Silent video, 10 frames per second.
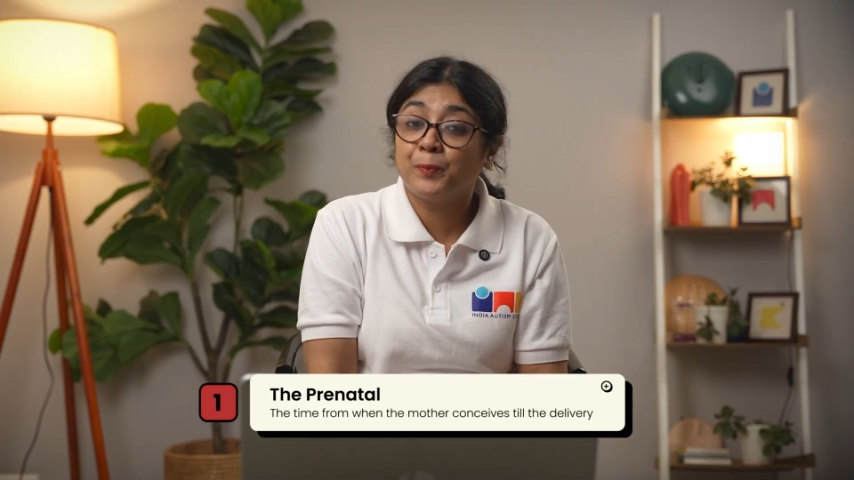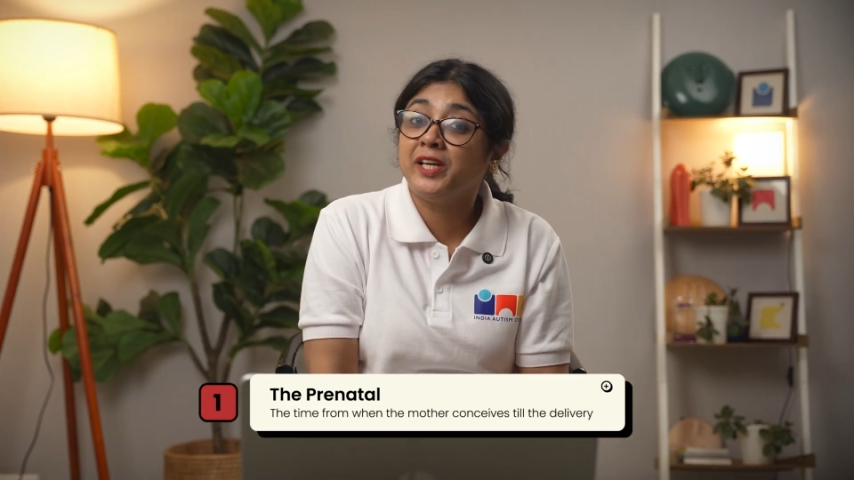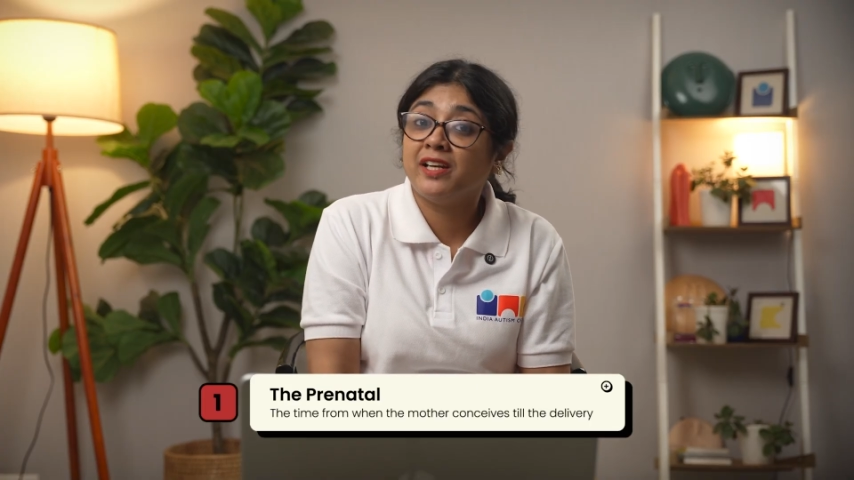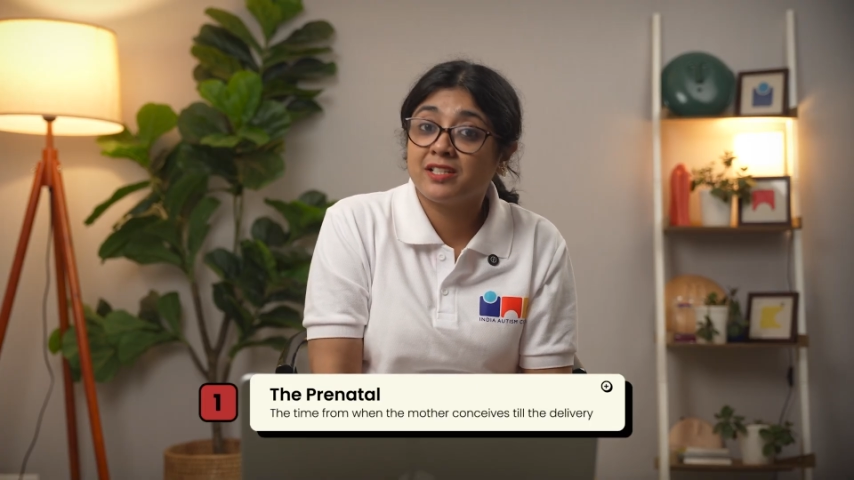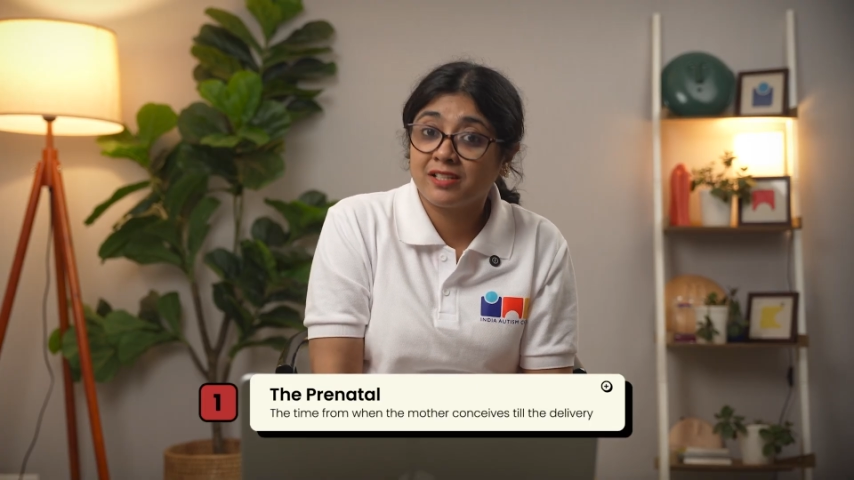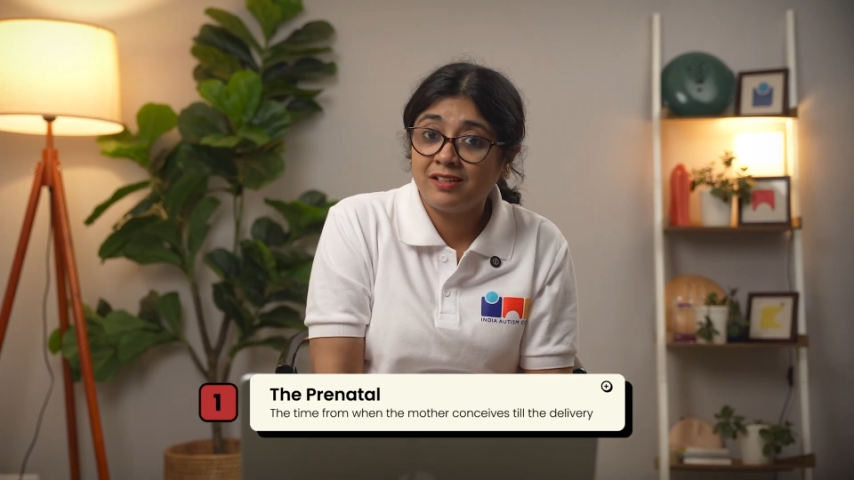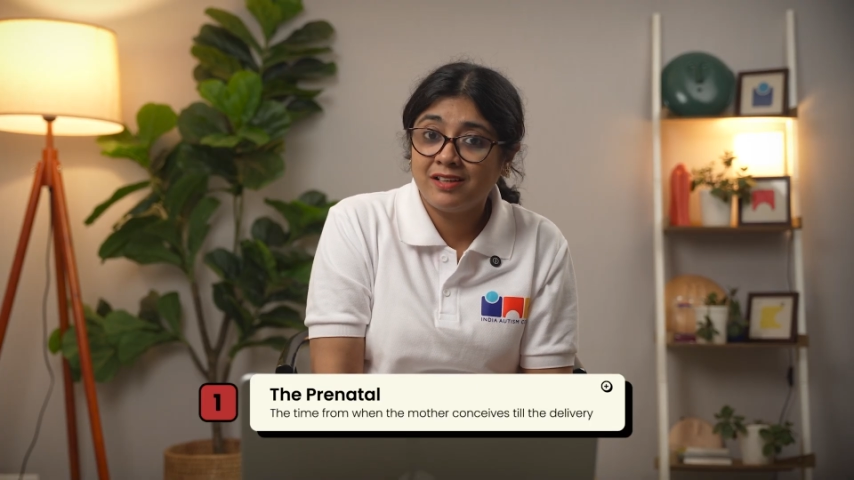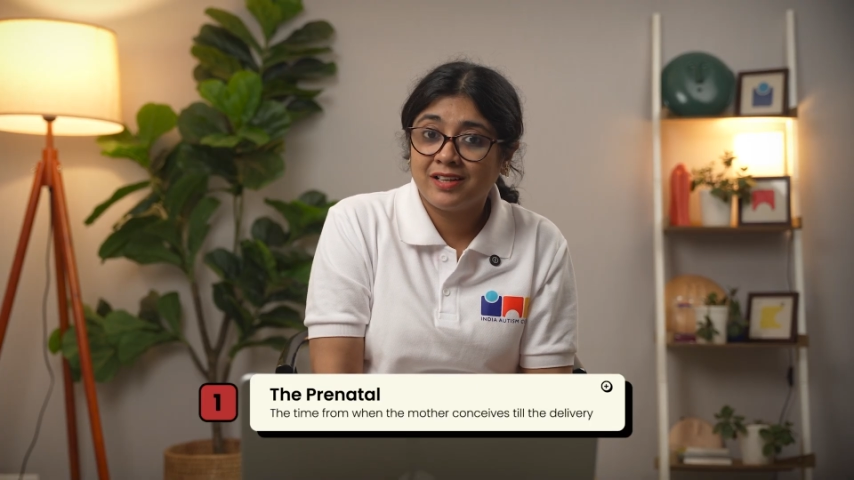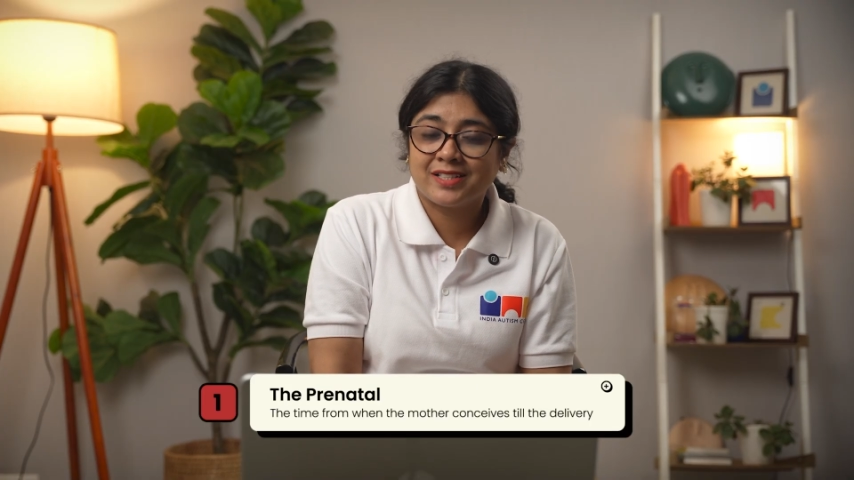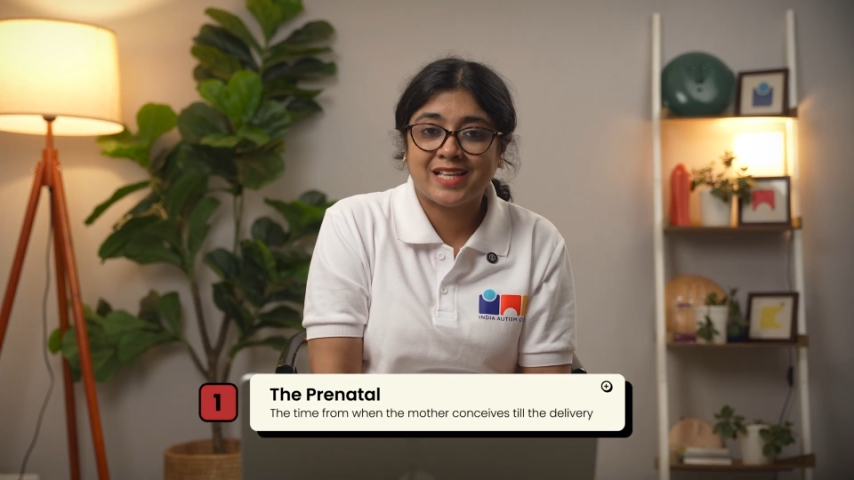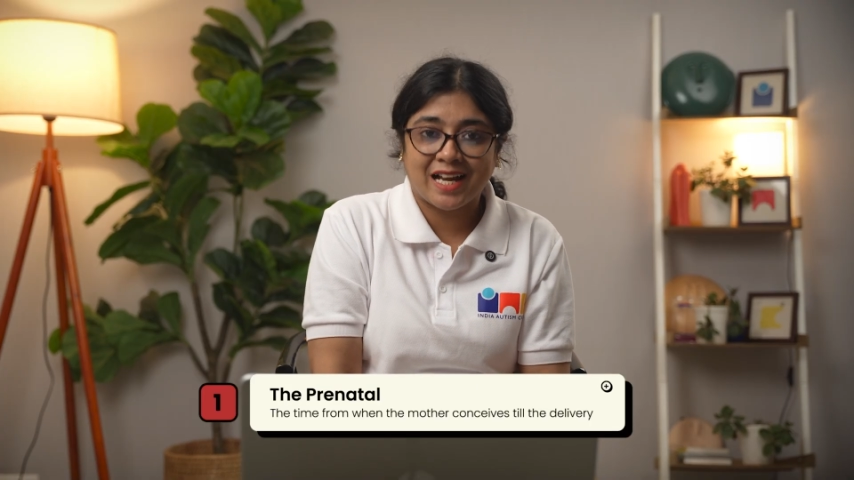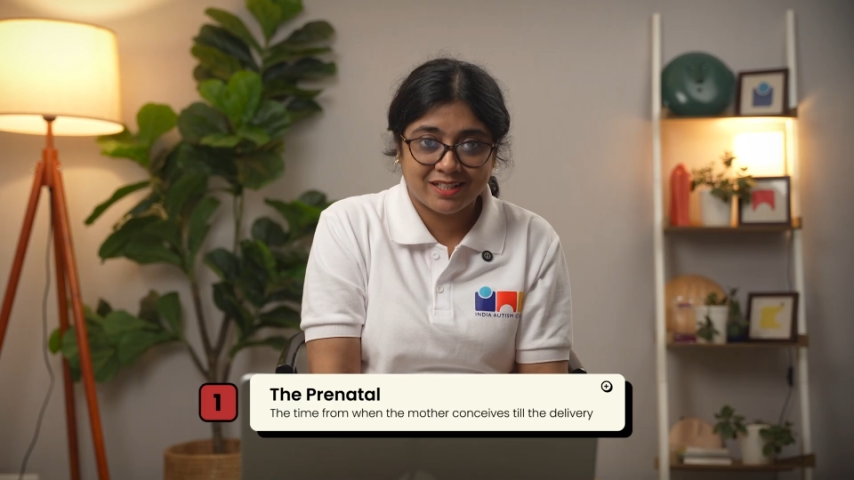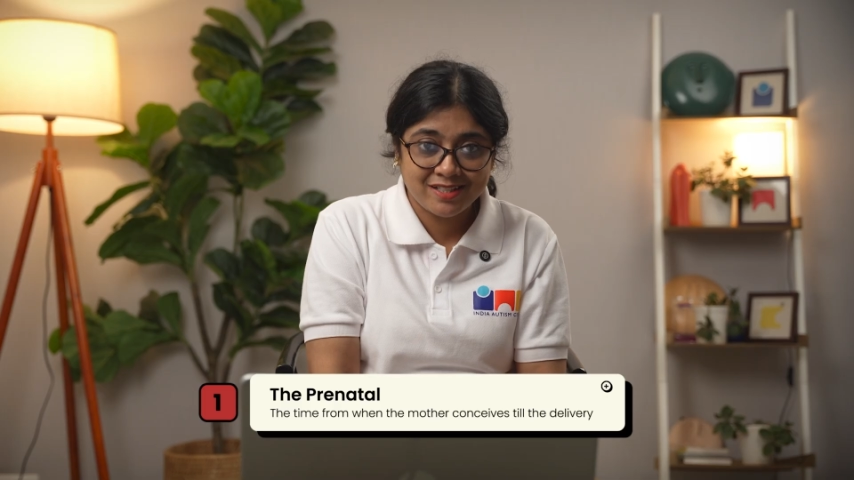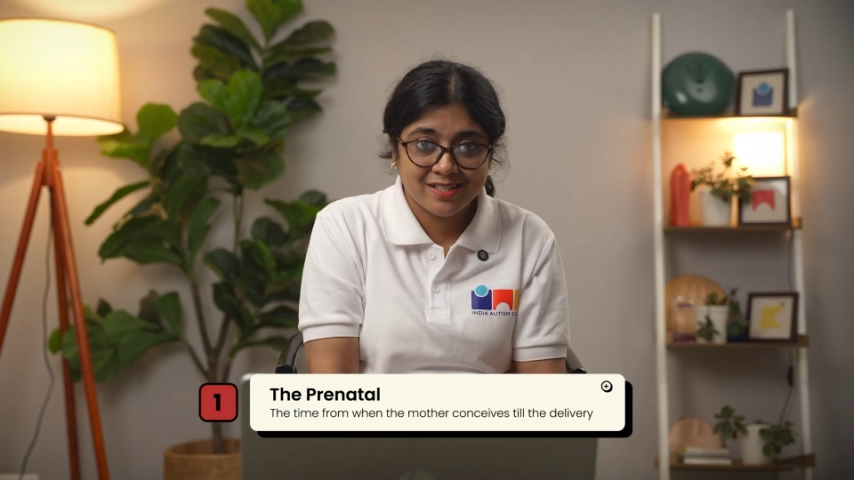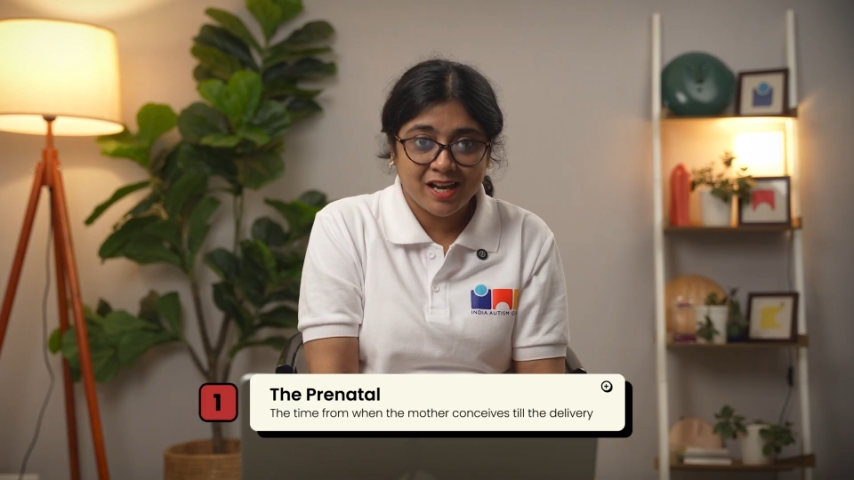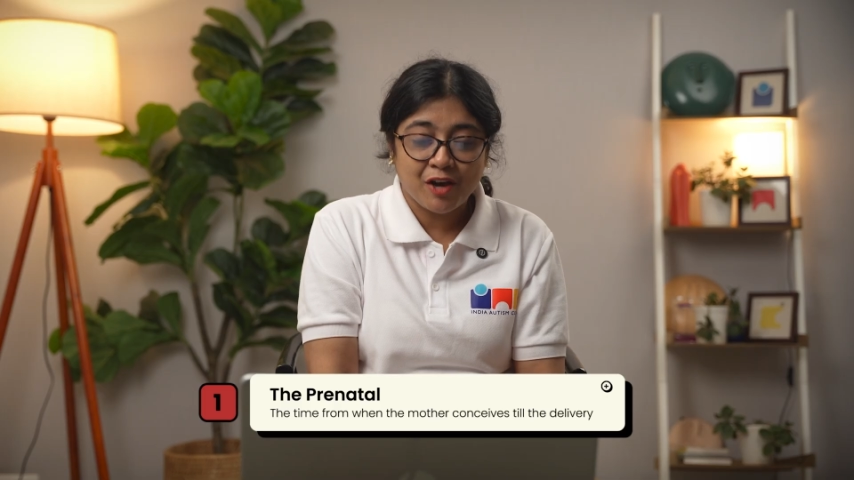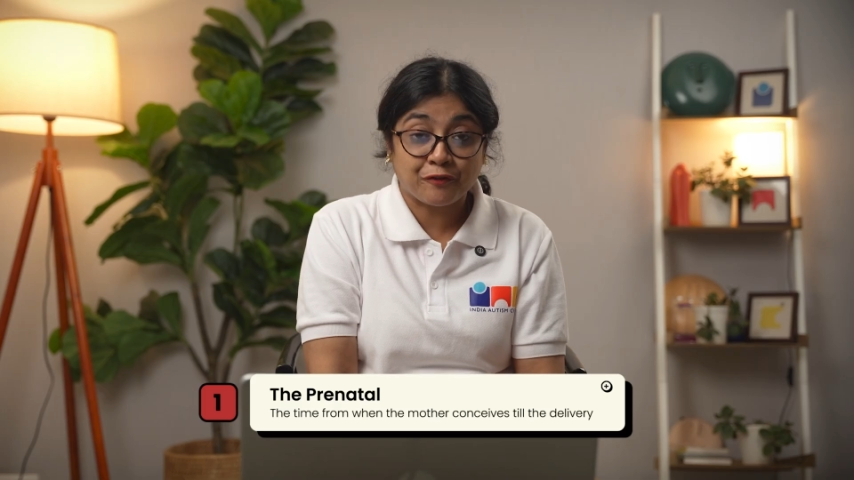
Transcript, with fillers: prenatal, that is